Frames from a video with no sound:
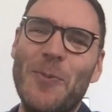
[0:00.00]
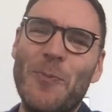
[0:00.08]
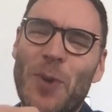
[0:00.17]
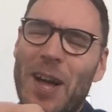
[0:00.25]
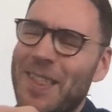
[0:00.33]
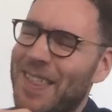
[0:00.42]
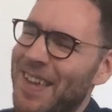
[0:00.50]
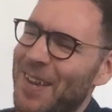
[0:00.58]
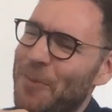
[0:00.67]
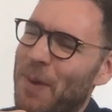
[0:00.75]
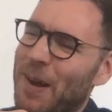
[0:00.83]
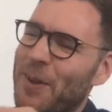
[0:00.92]
I
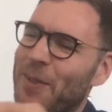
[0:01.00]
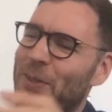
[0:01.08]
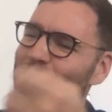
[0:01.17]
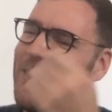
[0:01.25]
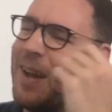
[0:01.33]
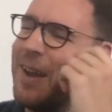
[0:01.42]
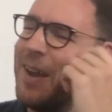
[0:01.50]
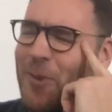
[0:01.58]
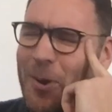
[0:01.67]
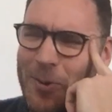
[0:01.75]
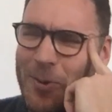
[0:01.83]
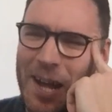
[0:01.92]
think I
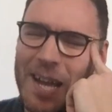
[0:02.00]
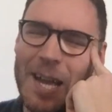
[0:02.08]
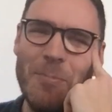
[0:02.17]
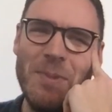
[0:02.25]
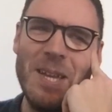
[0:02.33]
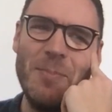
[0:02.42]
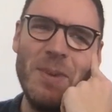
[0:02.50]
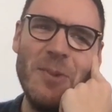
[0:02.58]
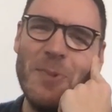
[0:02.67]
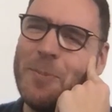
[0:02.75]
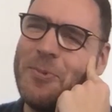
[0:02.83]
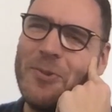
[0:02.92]
wrote an IMDb
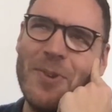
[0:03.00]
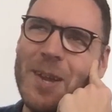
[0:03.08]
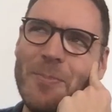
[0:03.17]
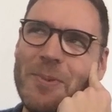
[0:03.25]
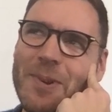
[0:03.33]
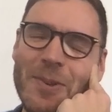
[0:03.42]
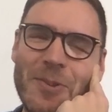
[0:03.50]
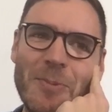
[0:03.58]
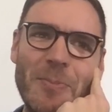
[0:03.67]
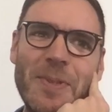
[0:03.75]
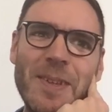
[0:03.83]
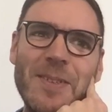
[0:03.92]
web scraper or
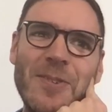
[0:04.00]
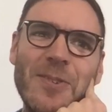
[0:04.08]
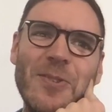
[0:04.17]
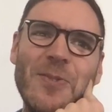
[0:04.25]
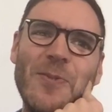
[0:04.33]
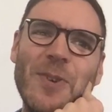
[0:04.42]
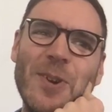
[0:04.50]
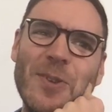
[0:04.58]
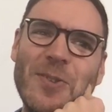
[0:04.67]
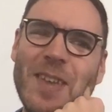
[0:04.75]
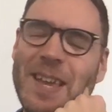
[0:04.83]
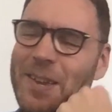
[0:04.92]
something just for
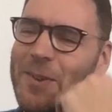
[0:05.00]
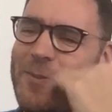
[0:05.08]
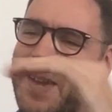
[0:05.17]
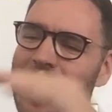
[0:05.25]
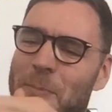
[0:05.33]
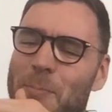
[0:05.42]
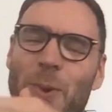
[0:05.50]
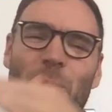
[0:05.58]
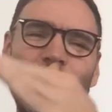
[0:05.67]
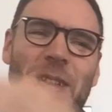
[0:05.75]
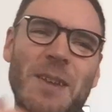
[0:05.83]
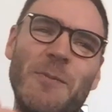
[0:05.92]
sake of getting
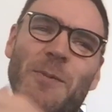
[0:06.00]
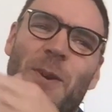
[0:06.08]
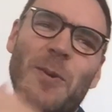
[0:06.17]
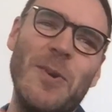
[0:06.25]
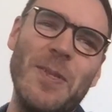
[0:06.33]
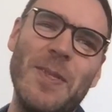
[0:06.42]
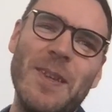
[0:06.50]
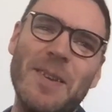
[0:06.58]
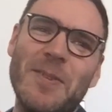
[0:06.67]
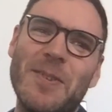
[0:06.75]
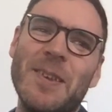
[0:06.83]
movie info and things.